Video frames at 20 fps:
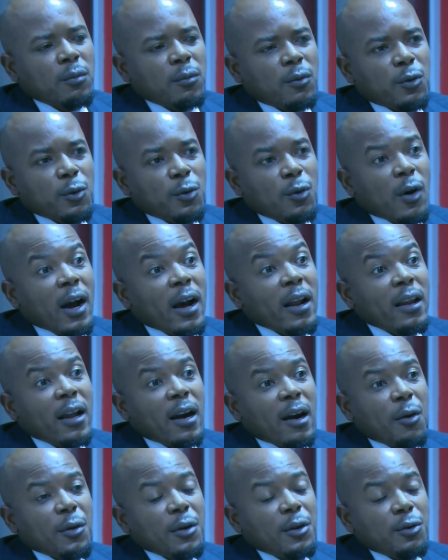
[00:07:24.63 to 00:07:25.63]
you
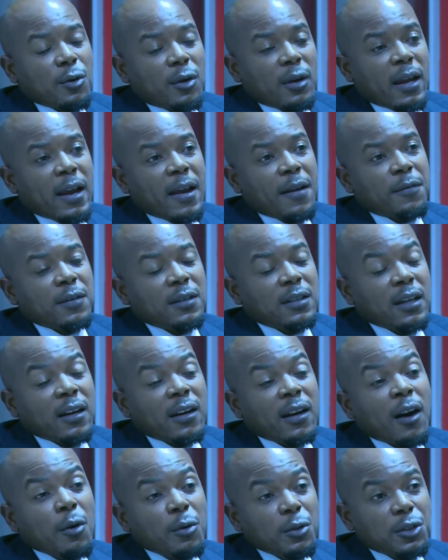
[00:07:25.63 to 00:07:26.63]
allow in your life and
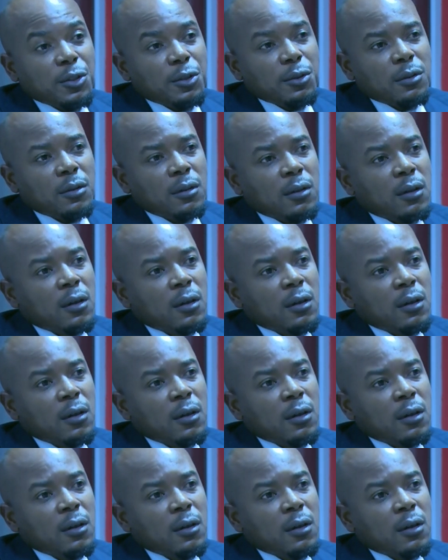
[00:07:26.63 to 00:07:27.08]
around you